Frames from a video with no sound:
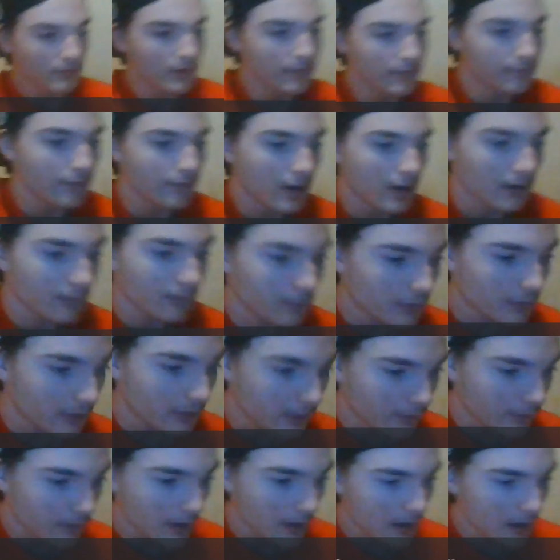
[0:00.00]
In fact,
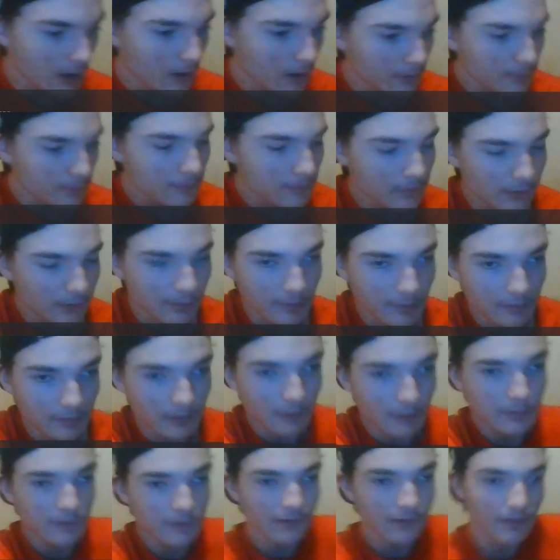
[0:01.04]
really great albums.
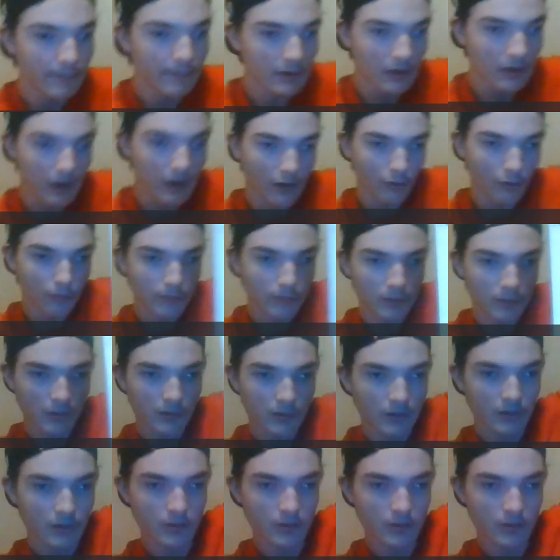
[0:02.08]
But number 7, Help.